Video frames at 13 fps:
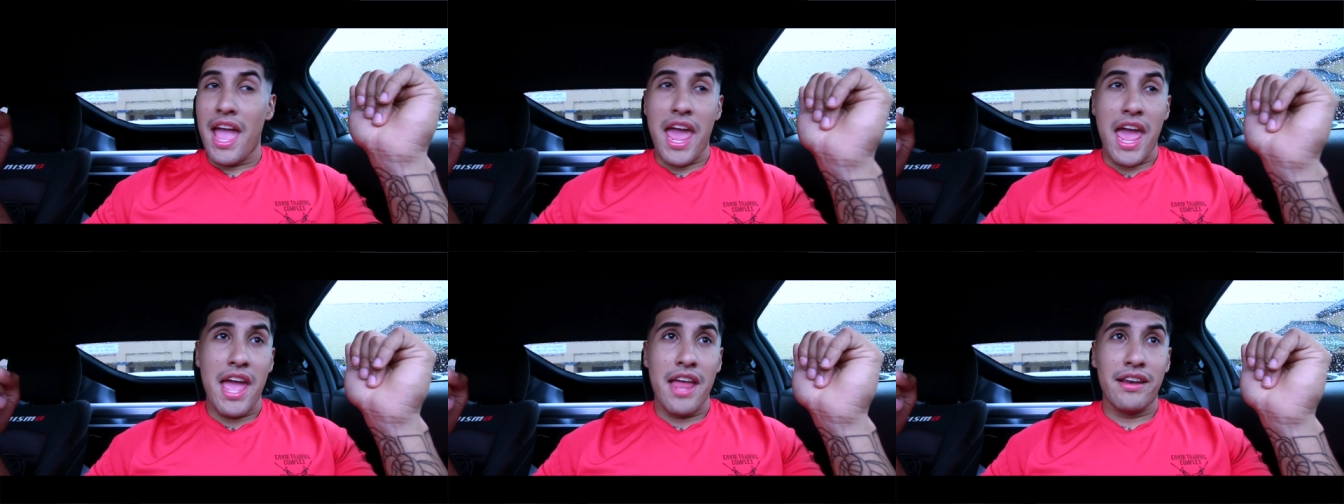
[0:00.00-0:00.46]

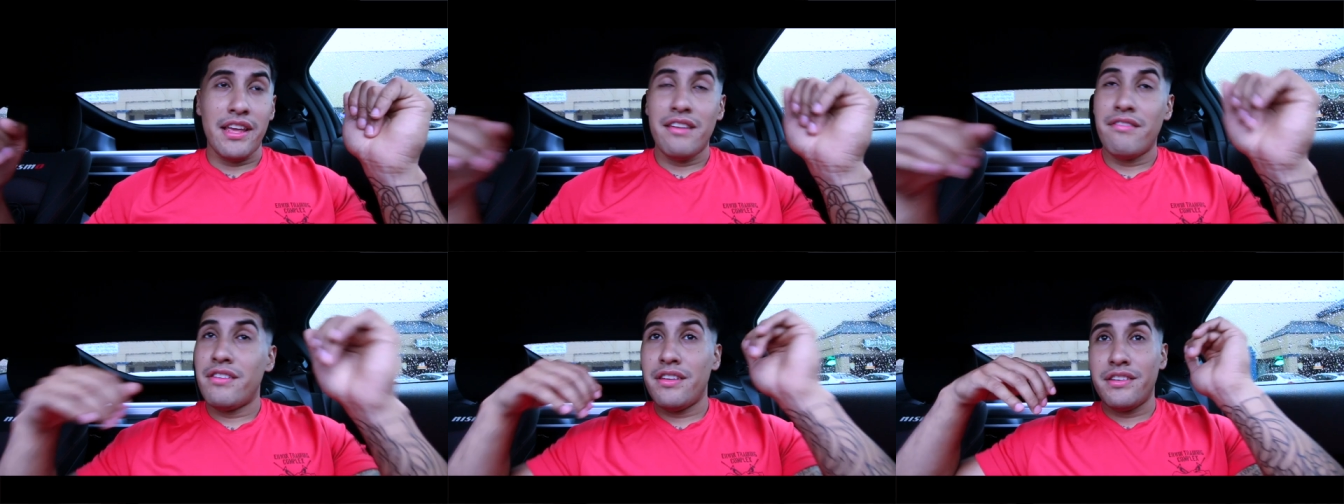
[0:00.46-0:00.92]
and
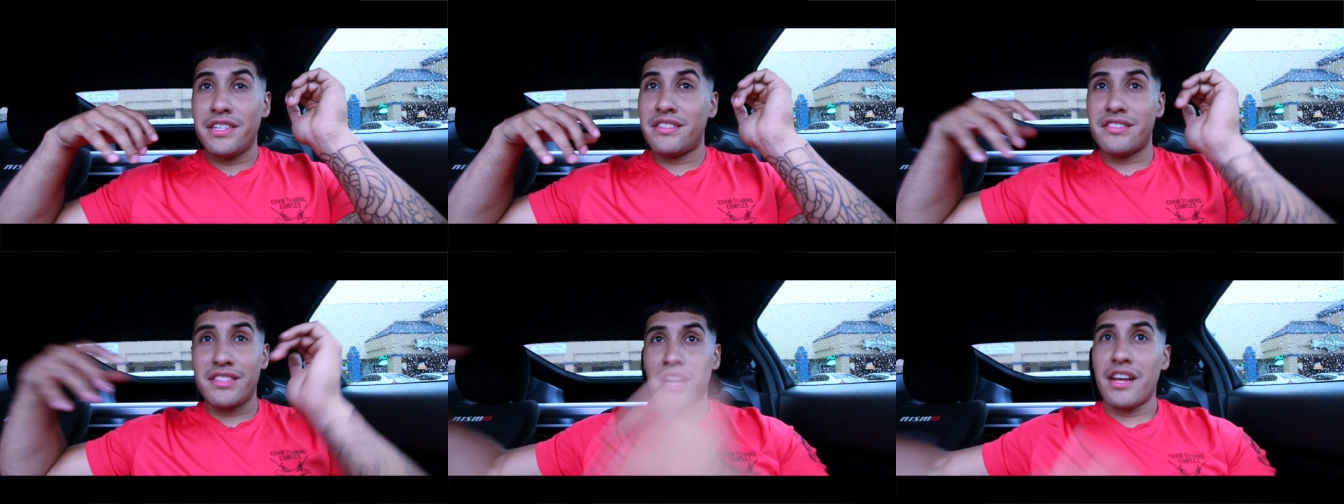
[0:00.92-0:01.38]
even
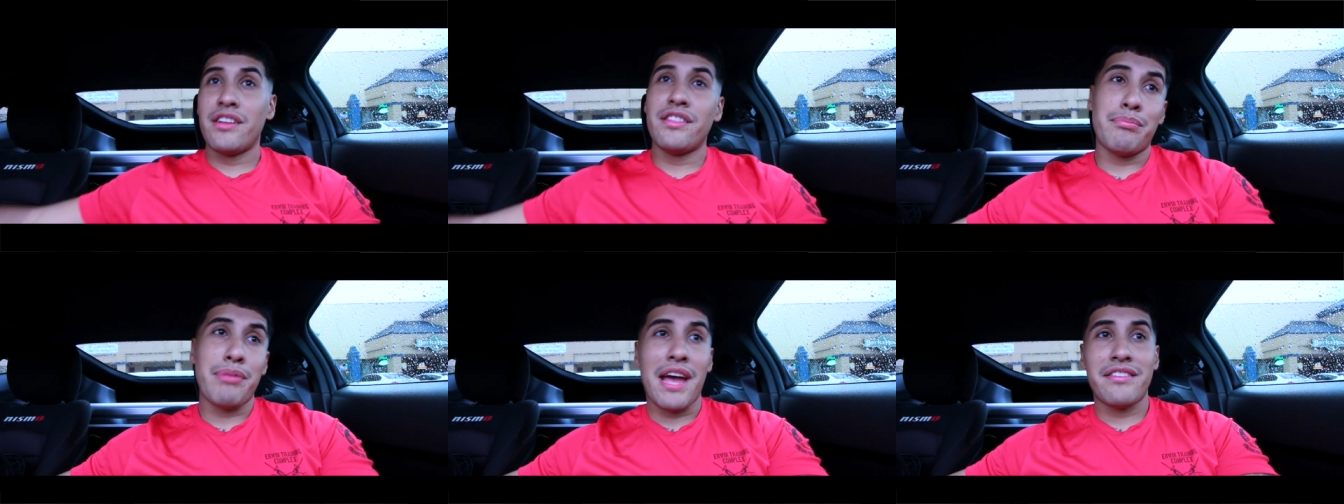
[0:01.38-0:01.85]
just sitting
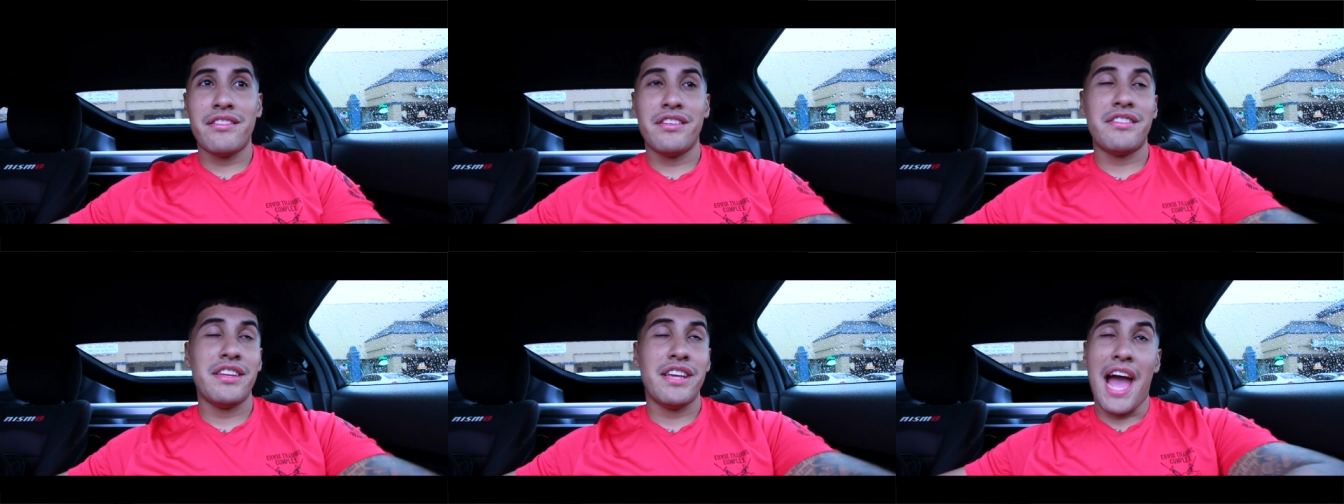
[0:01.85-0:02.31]
in the
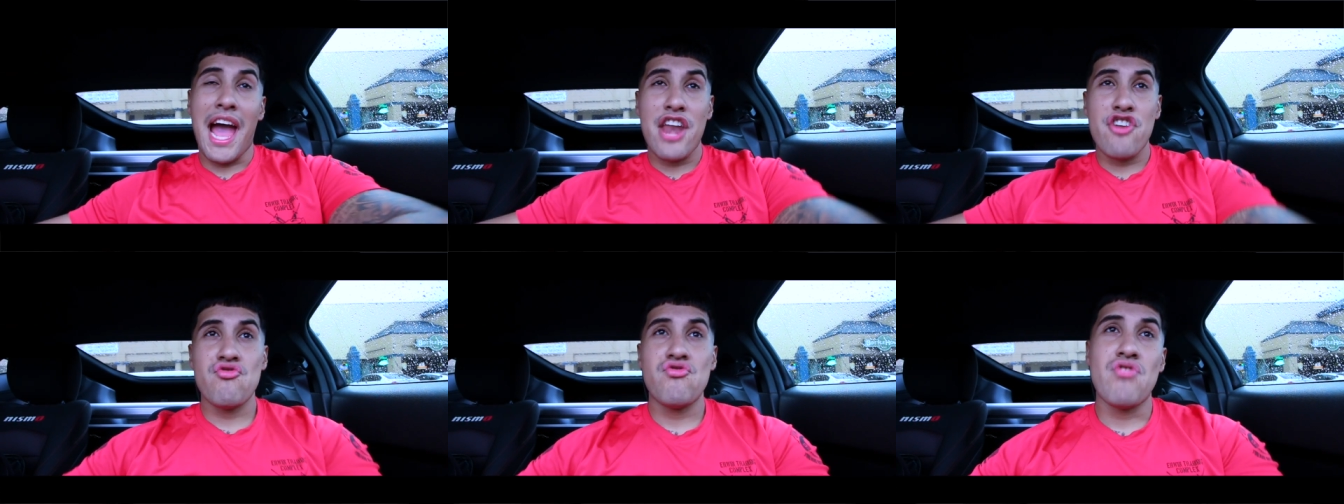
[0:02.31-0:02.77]
passenger seat I
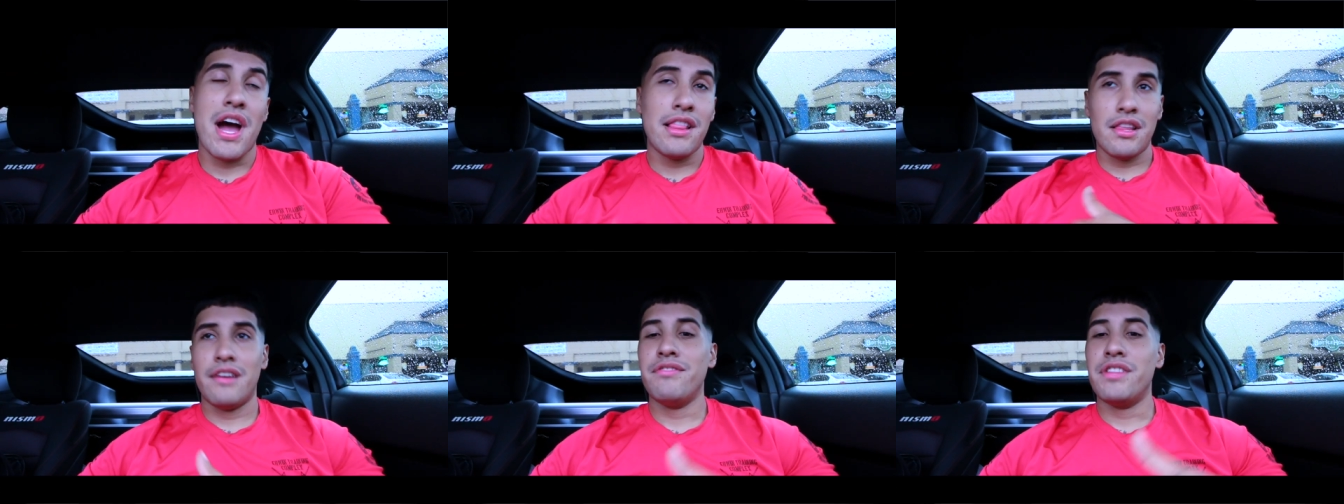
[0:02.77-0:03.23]
knew I
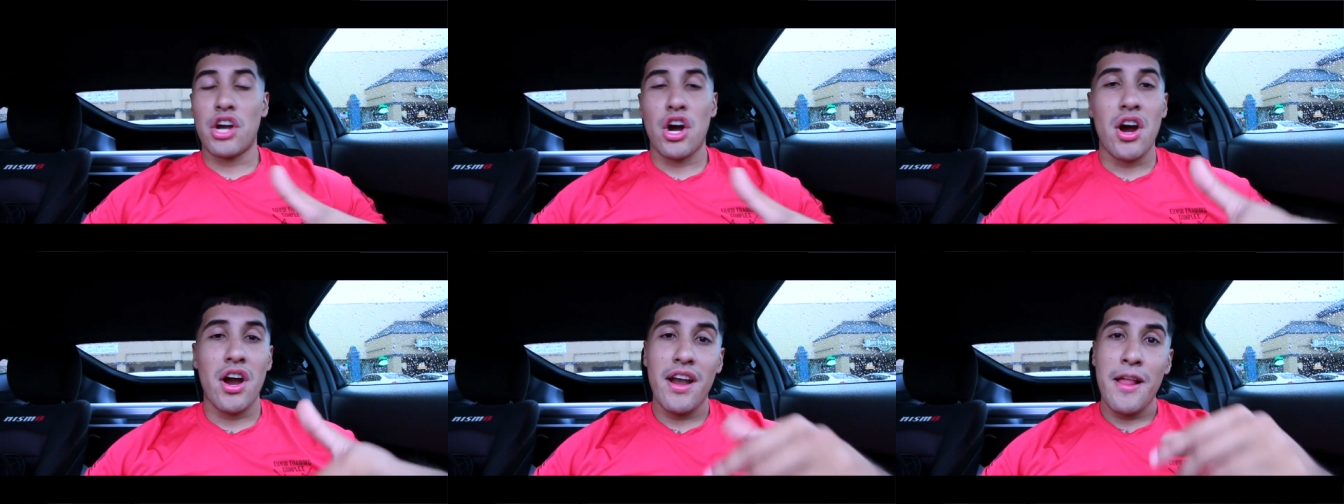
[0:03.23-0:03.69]
loved the
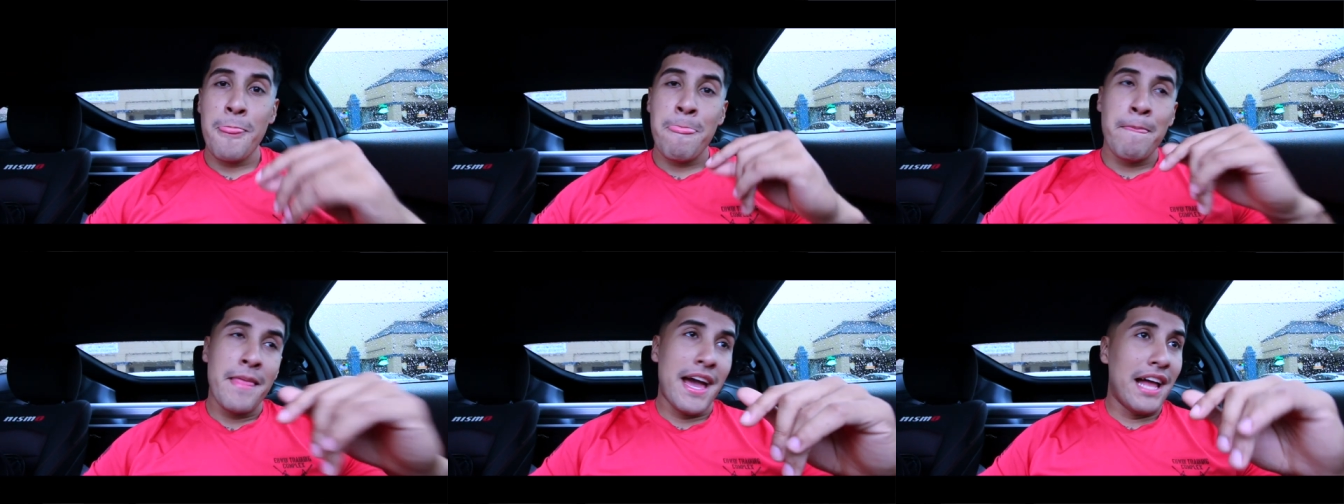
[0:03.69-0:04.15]
car
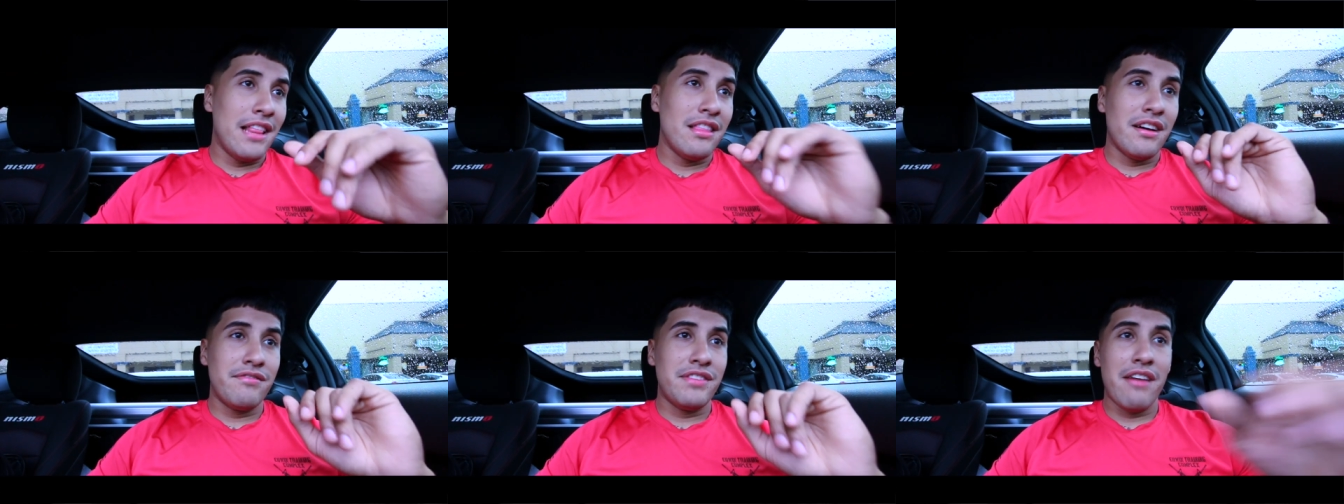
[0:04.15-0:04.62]
I
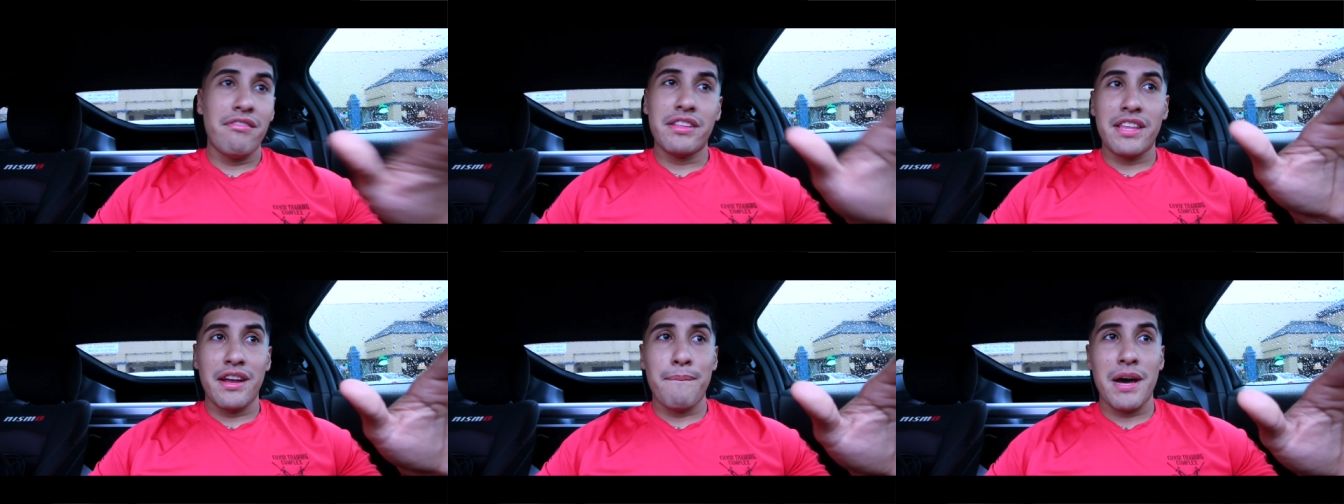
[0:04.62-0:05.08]
loved
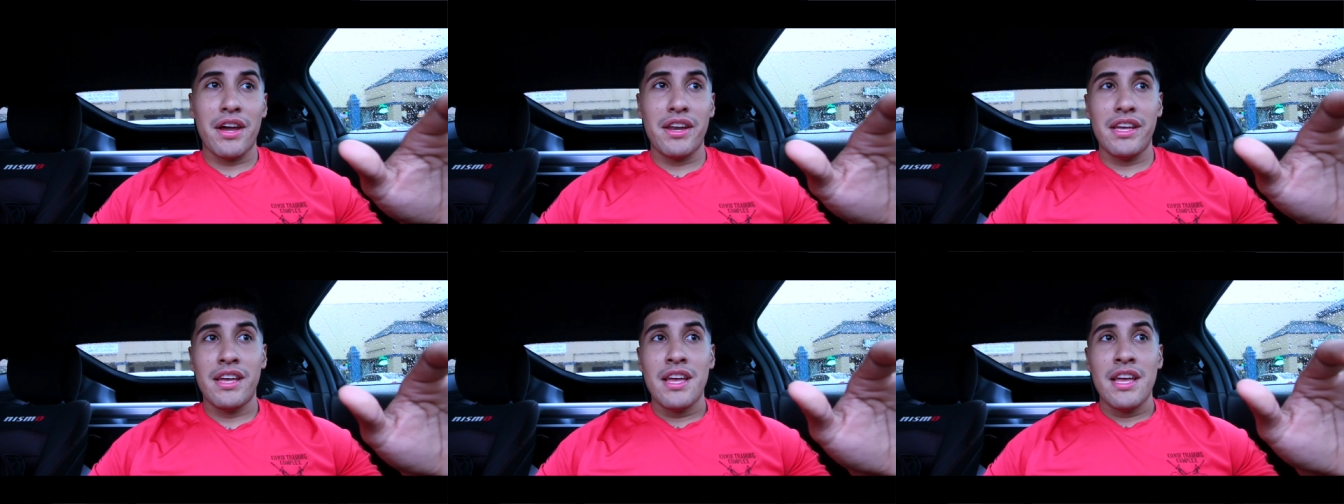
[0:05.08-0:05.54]
everything about
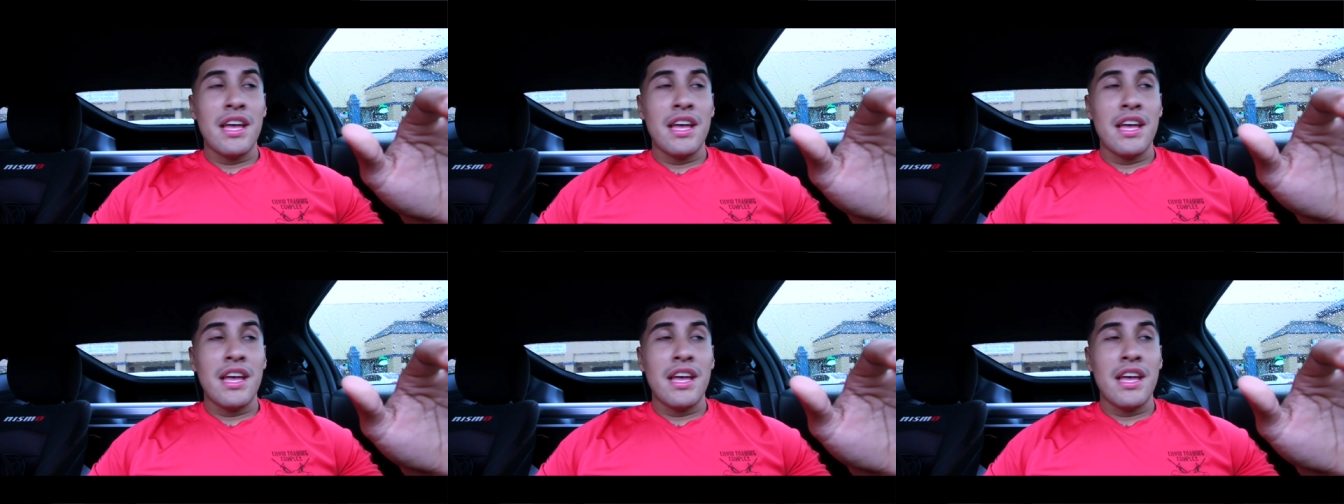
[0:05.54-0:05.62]
it.